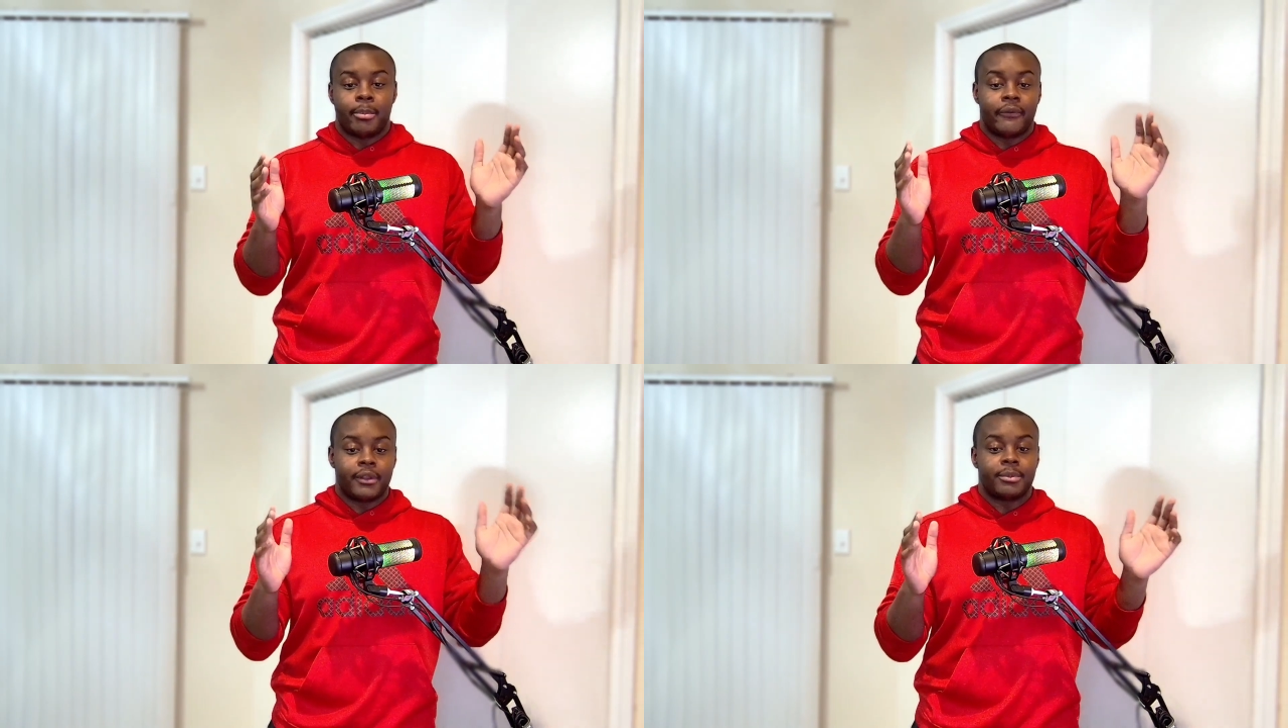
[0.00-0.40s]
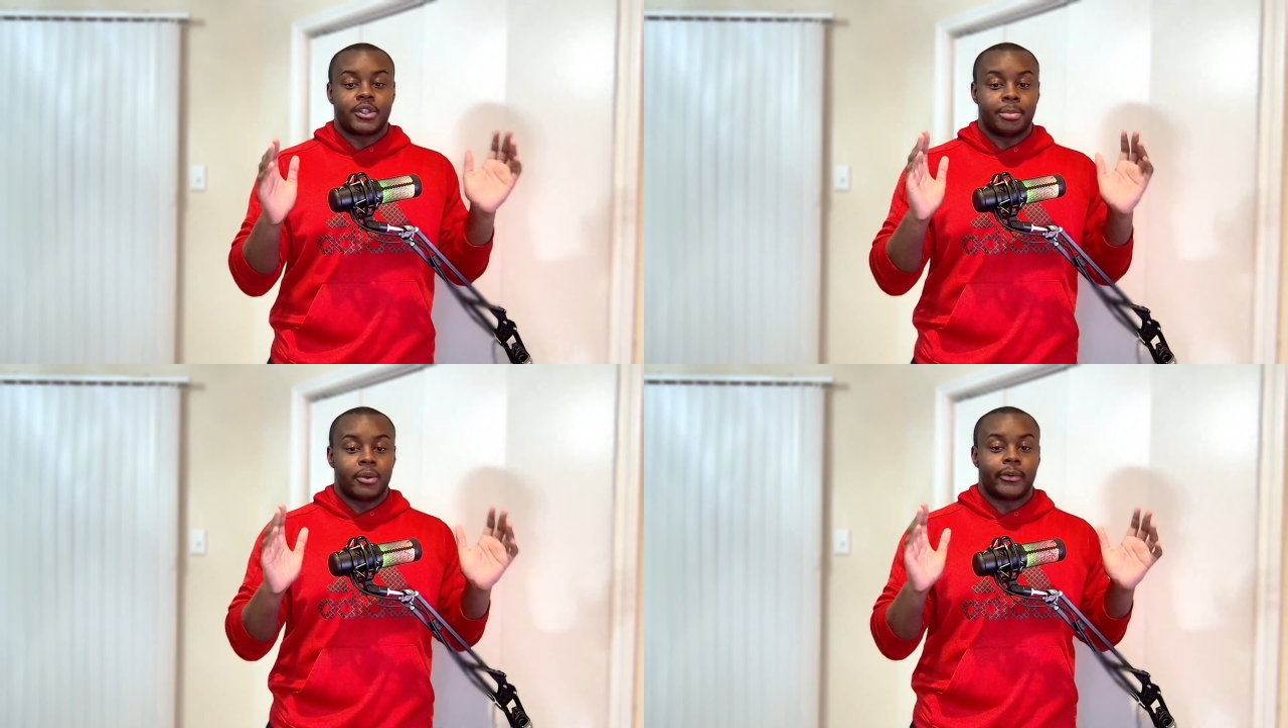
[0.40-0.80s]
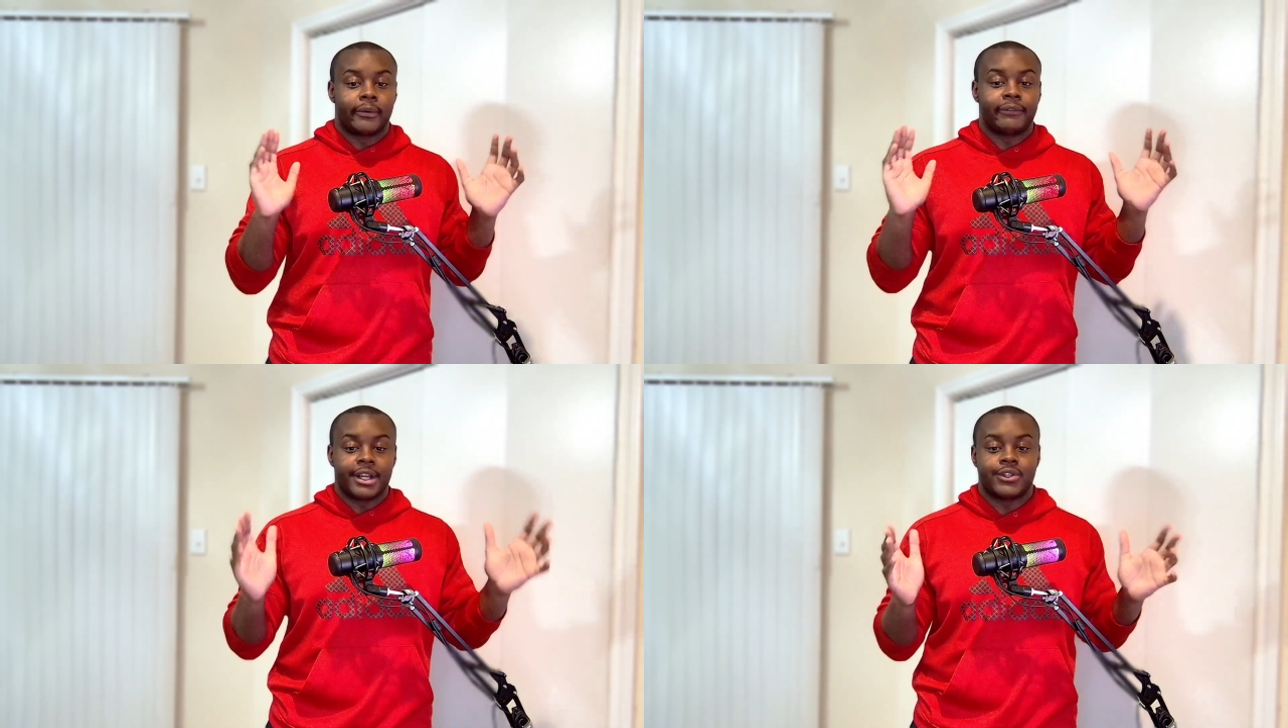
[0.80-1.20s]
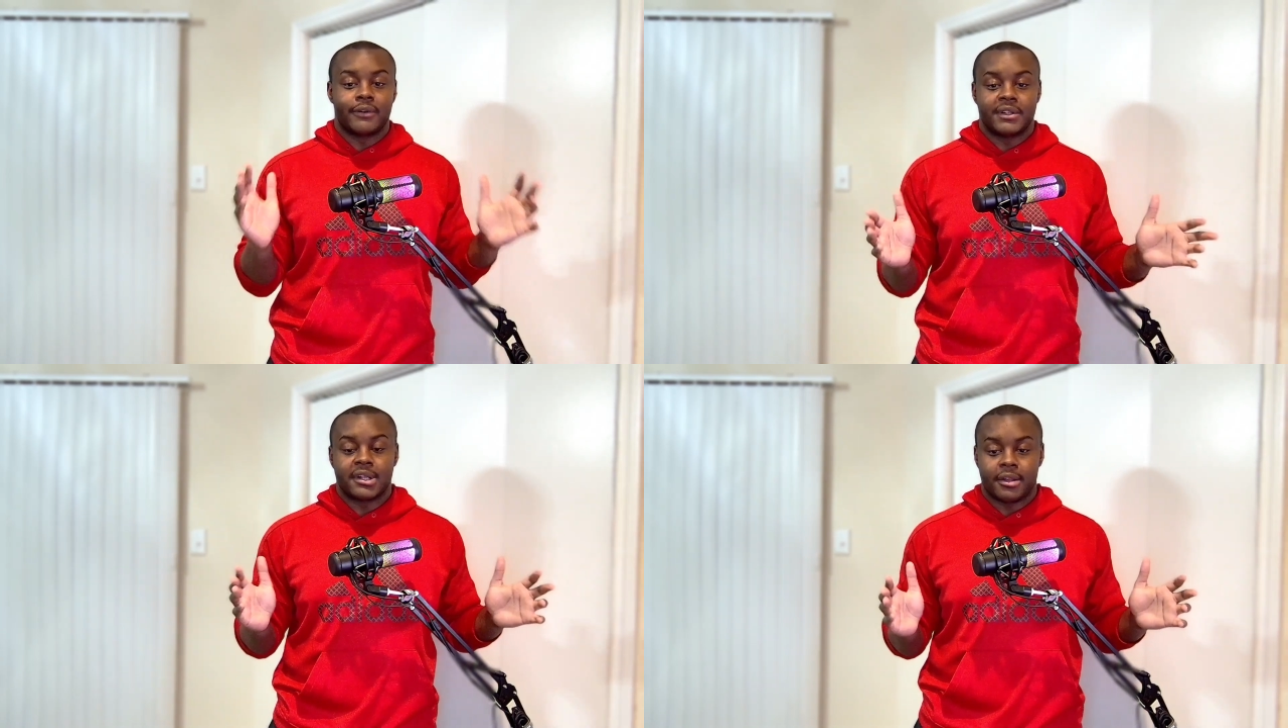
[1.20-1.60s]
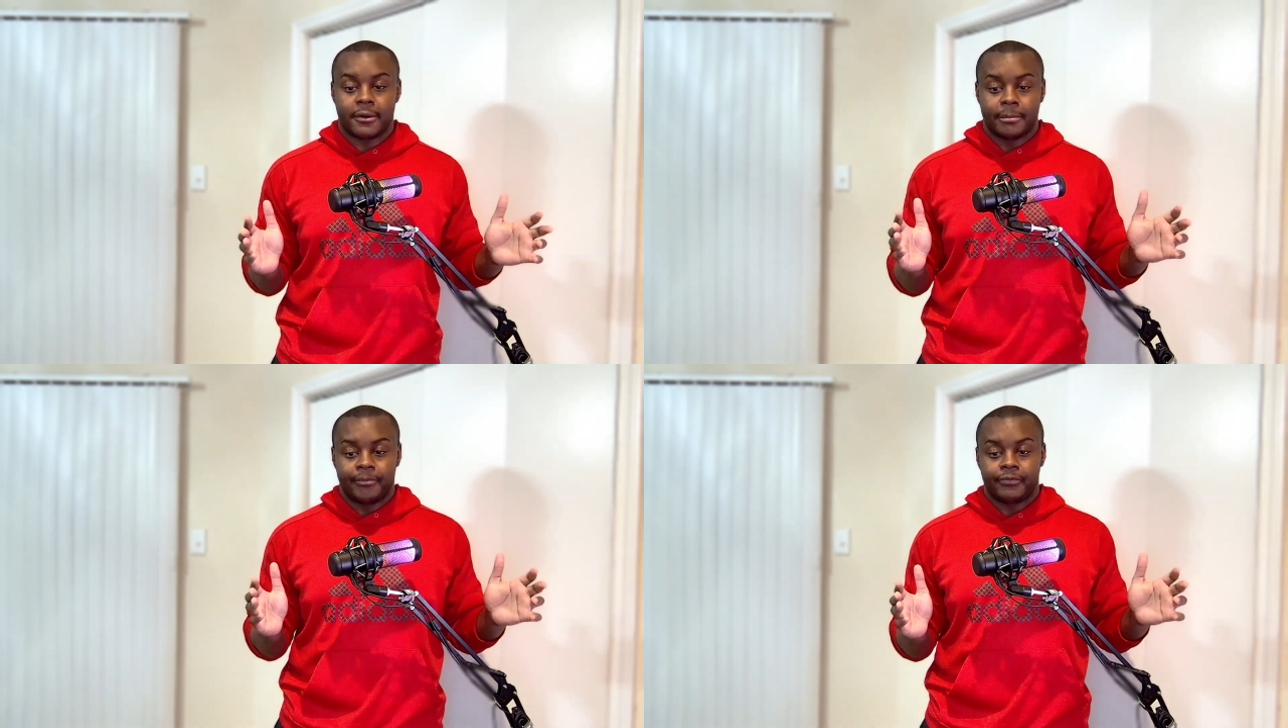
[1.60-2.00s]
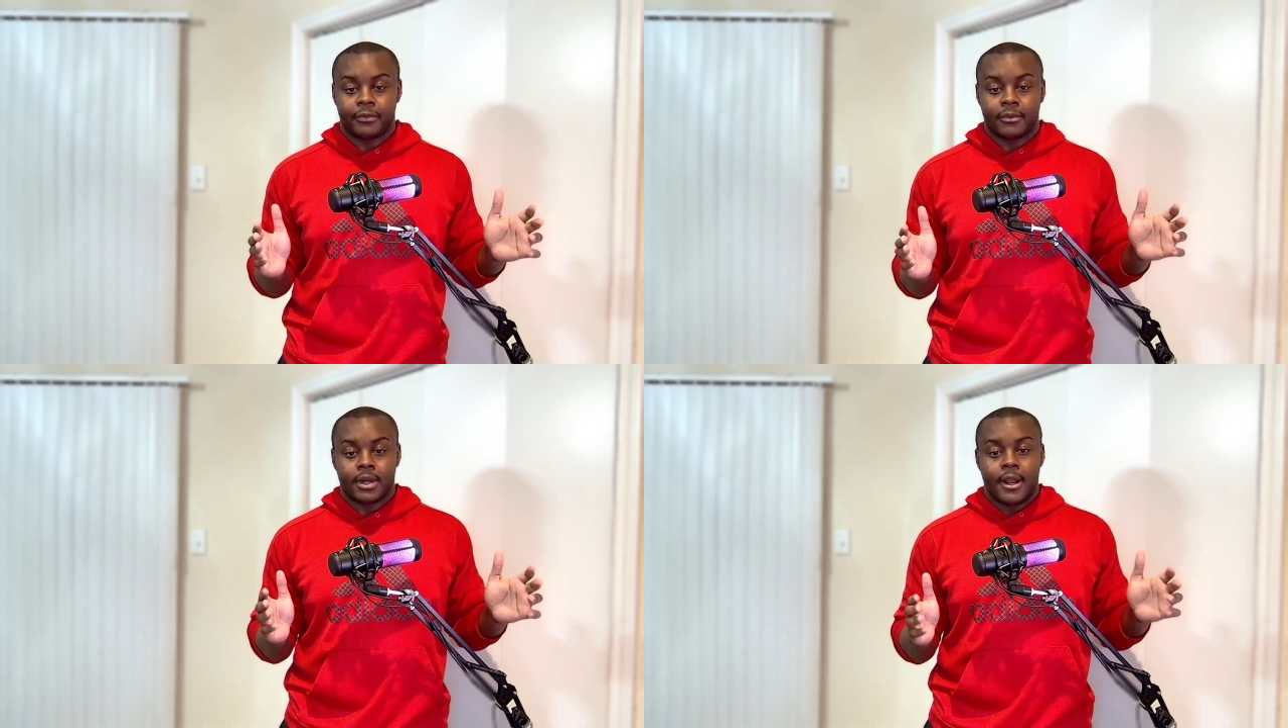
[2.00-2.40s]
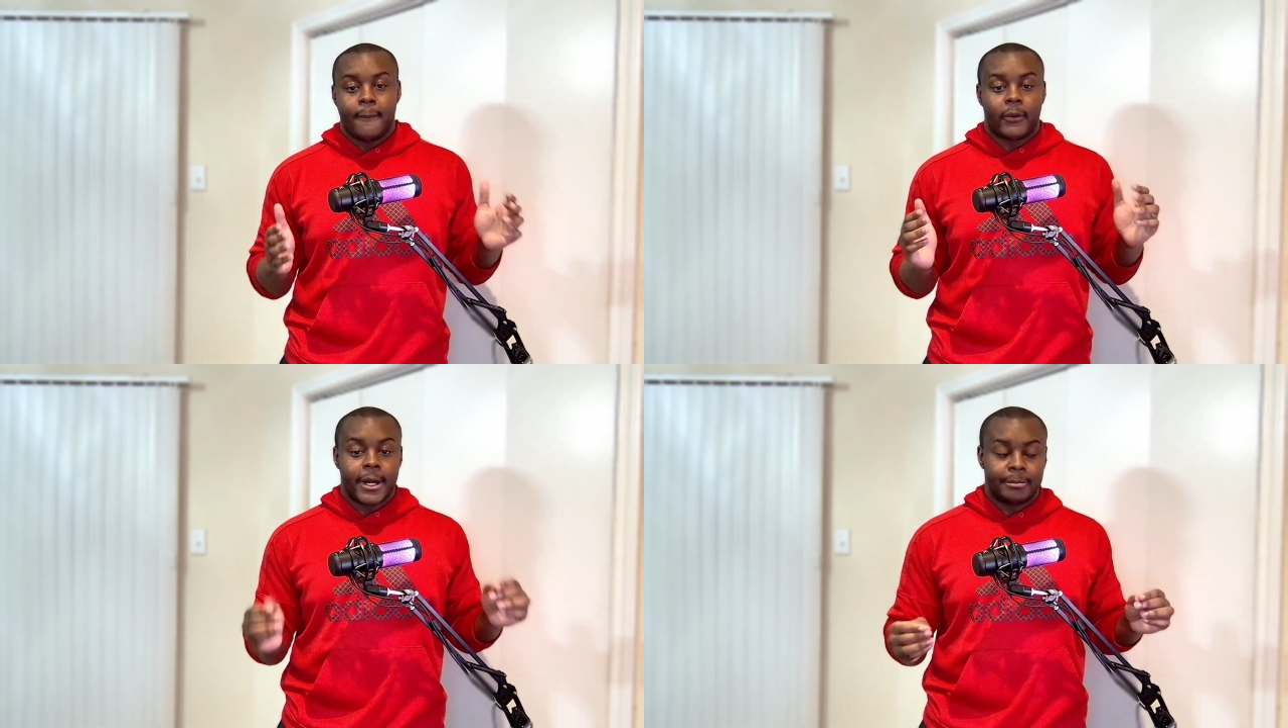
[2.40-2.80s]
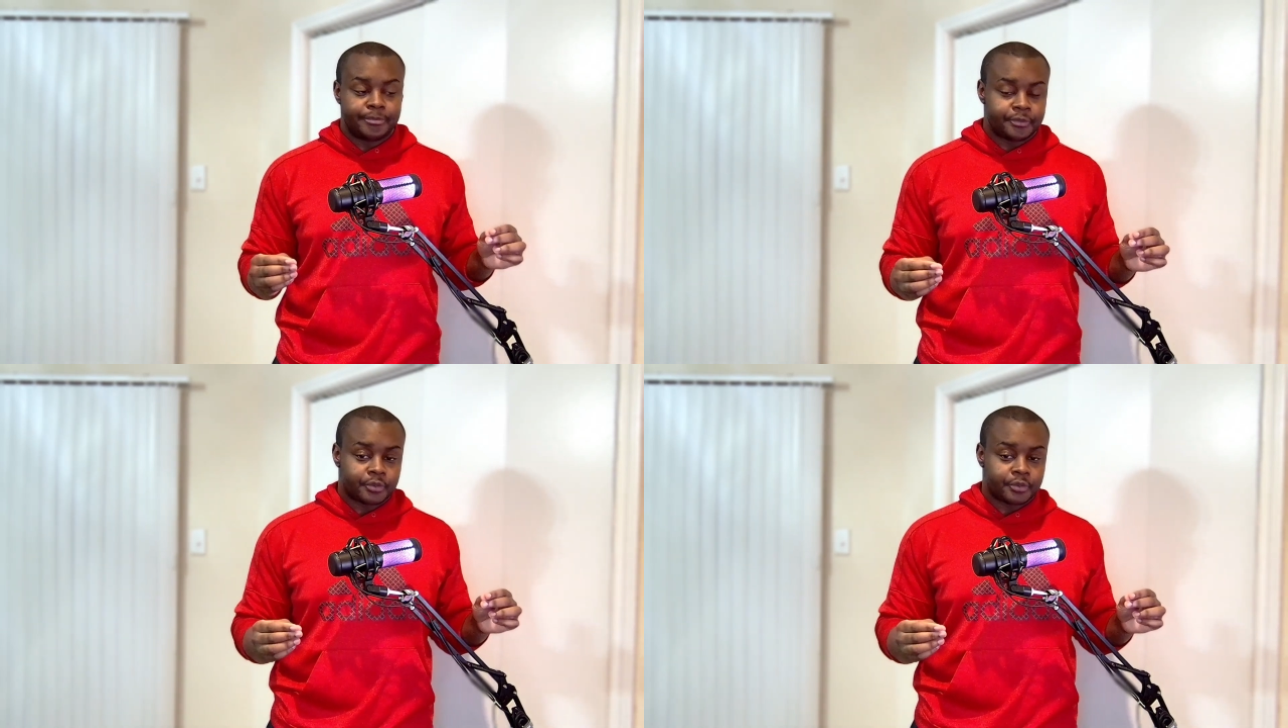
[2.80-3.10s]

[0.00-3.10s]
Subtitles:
Both of them should be a reflection of each other, right?